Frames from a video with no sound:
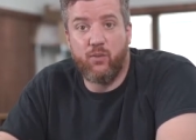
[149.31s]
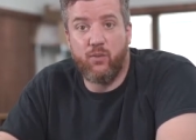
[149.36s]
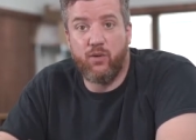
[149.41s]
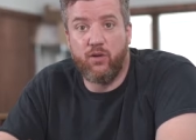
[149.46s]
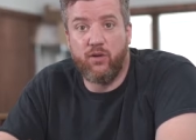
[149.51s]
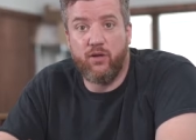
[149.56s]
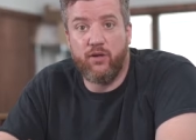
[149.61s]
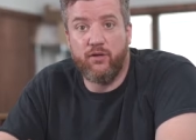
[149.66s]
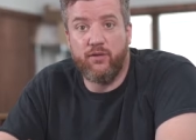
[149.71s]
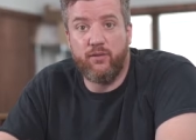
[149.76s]
we're
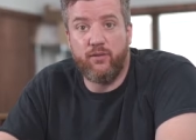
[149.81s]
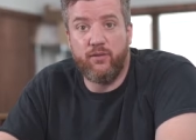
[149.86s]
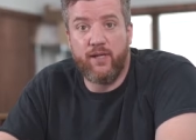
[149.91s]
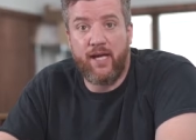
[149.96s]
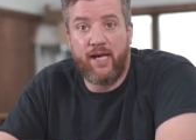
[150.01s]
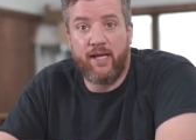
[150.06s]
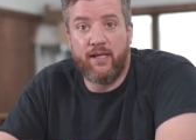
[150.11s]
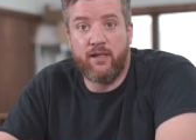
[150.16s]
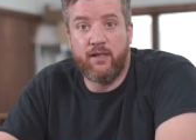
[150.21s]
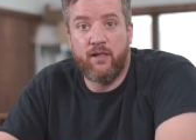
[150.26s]
going to do
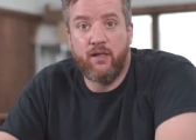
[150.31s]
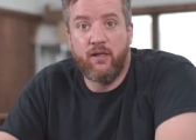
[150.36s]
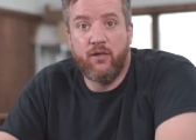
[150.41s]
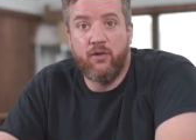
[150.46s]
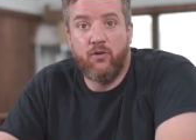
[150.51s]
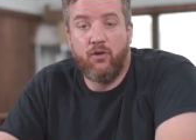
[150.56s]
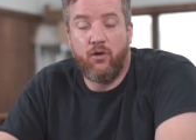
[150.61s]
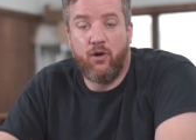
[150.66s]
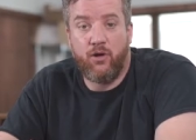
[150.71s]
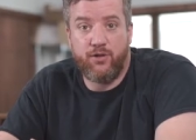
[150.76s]
that
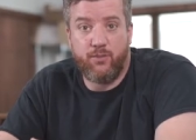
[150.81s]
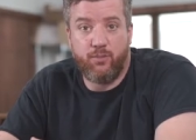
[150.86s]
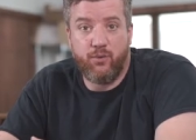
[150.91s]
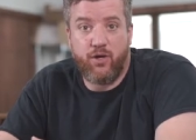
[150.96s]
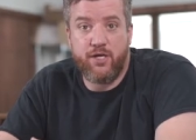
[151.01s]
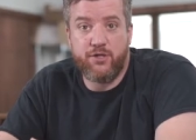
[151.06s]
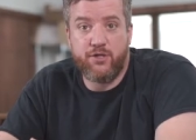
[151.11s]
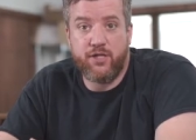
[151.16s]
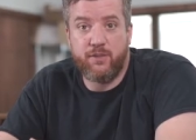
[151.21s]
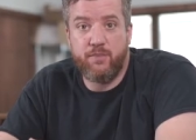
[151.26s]
on the
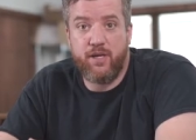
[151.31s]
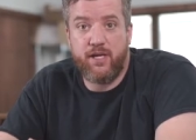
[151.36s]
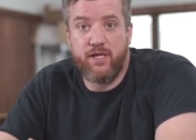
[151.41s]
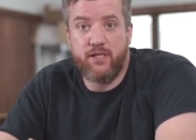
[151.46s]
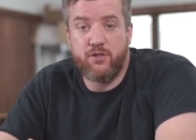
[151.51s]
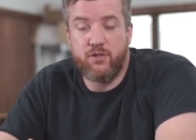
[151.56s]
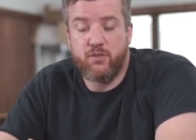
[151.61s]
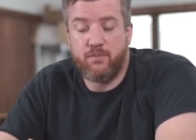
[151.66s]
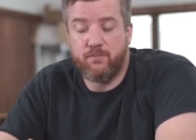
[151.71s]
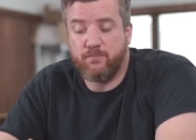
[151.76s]
project
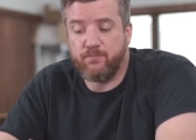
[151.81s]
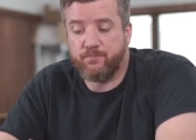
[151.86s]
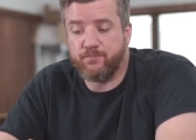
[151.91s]
page.